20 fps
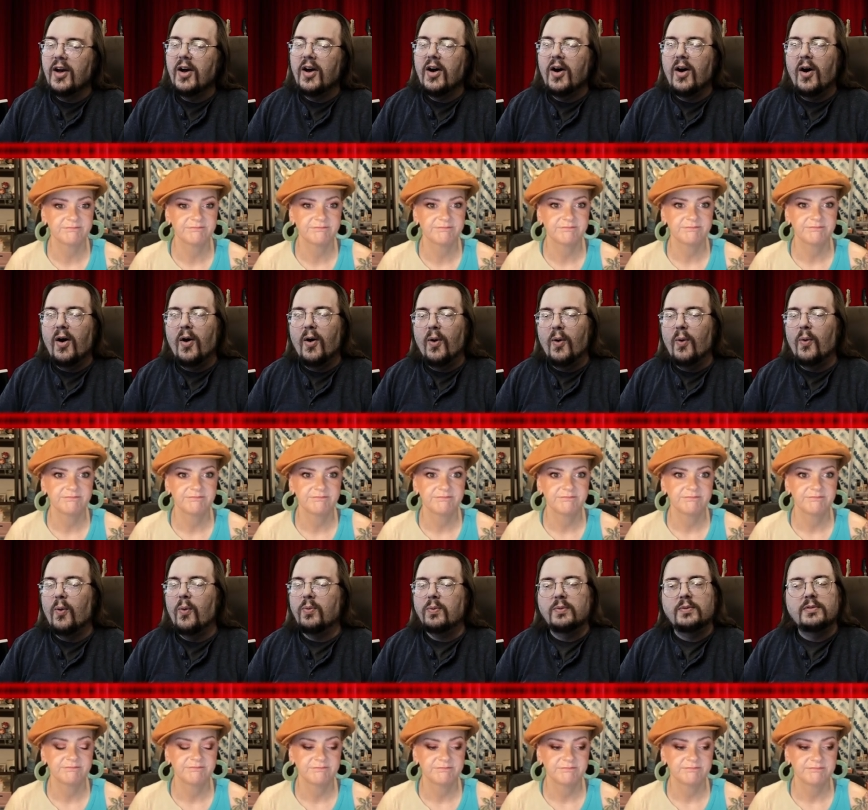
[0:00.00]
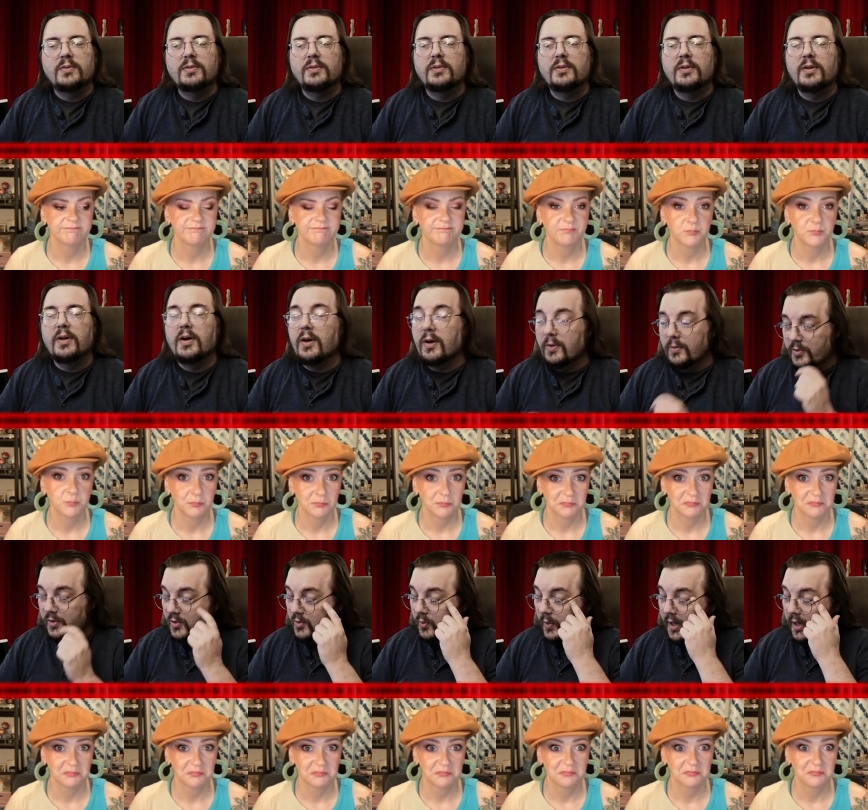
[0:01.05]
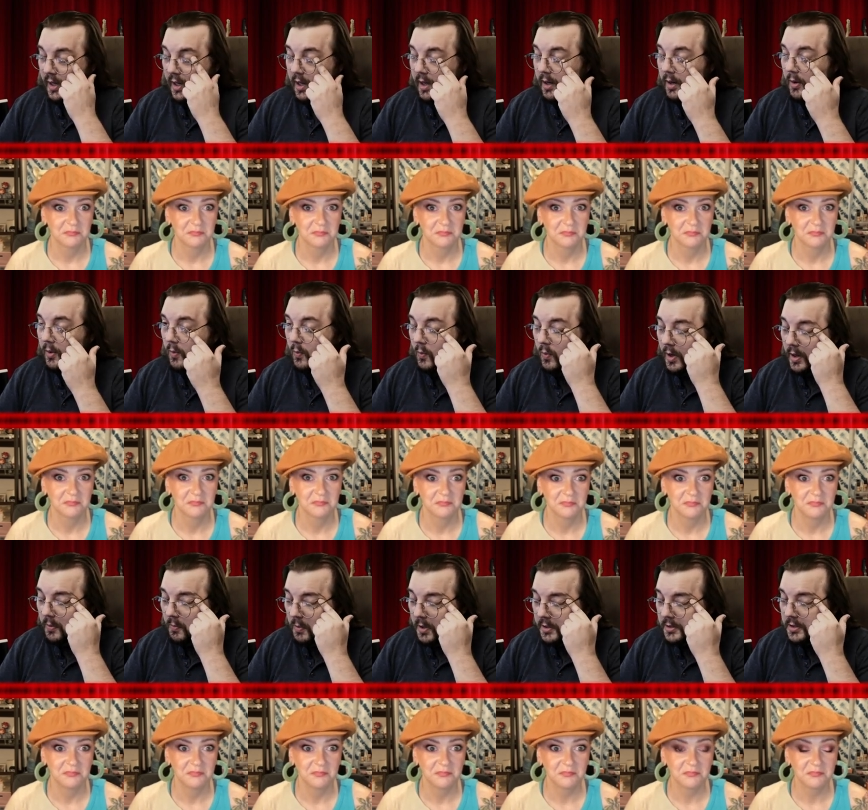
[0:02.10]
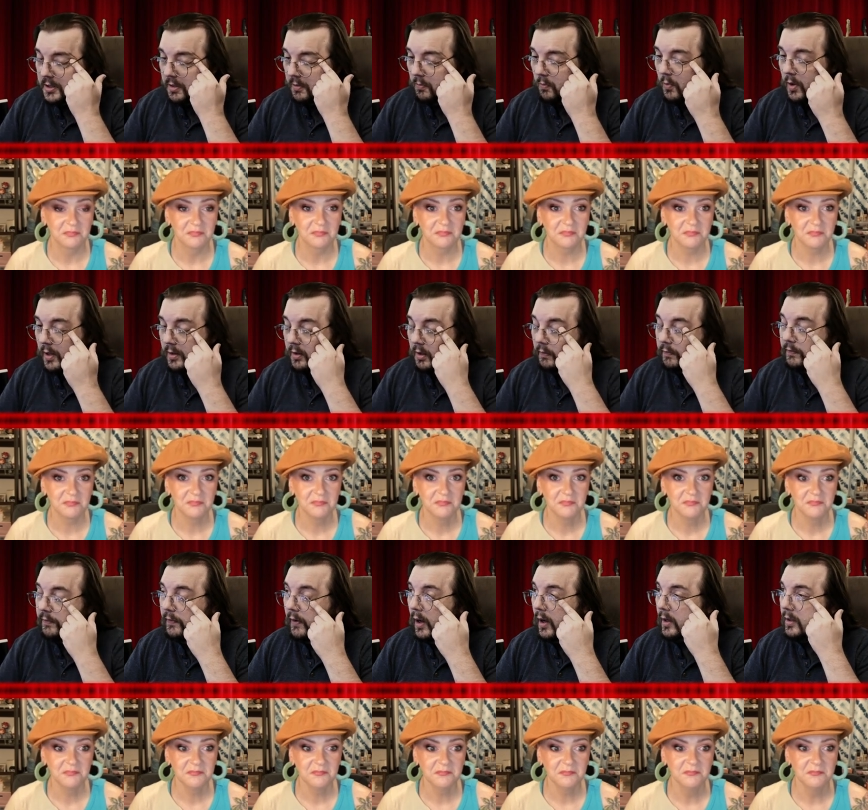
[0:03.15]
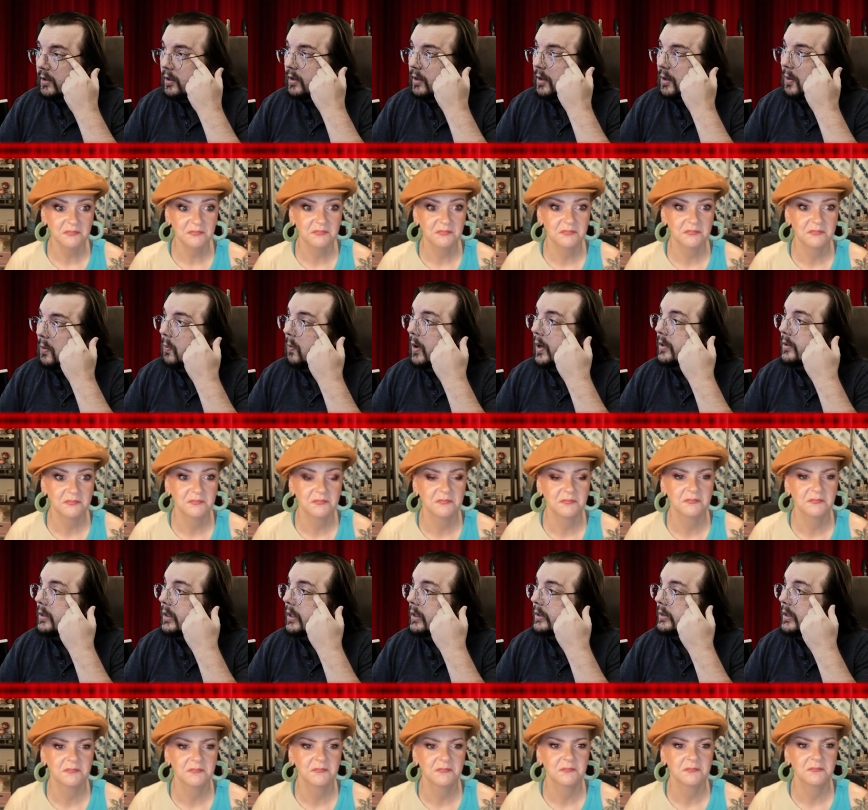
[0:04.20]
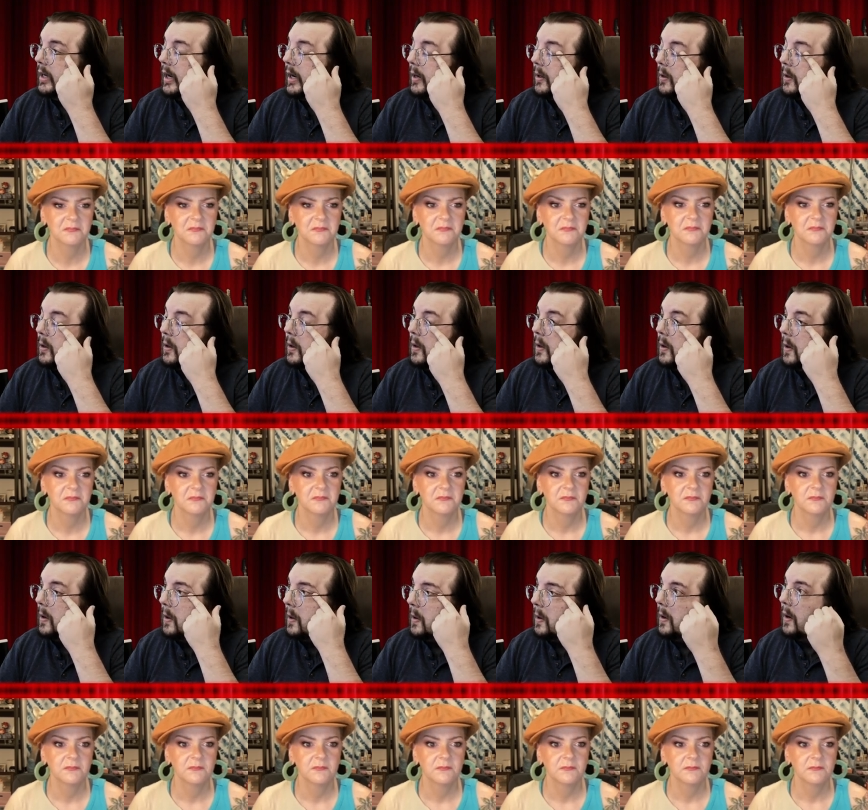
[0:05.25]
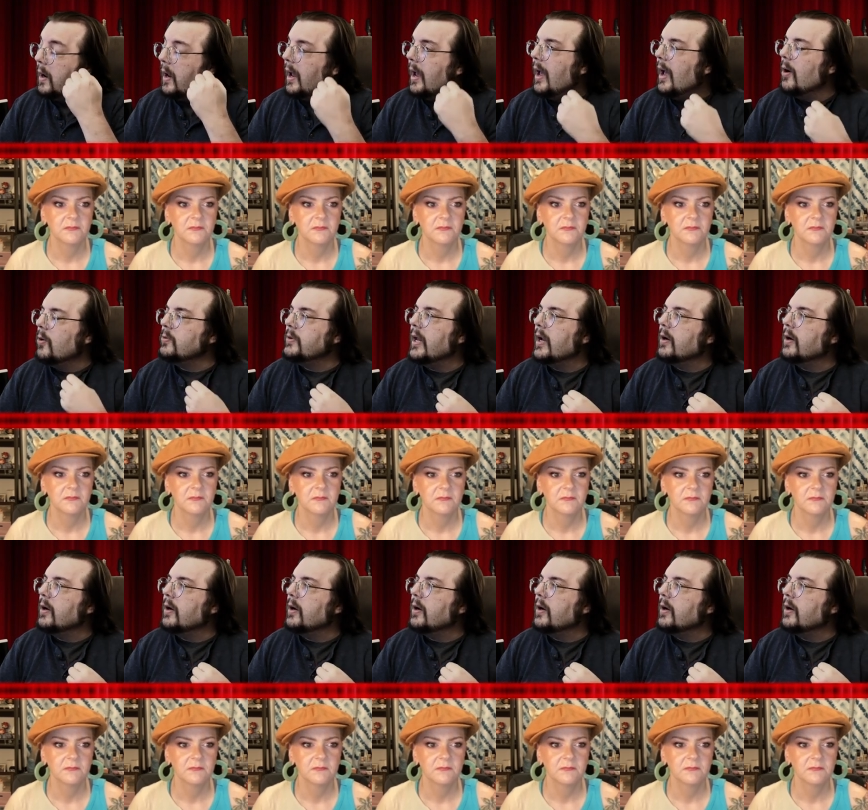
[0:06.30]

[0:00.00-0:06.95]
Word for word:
Speaker 1: oh, oh, sweet. What, what do you, what the fuck? What in the entire, how dare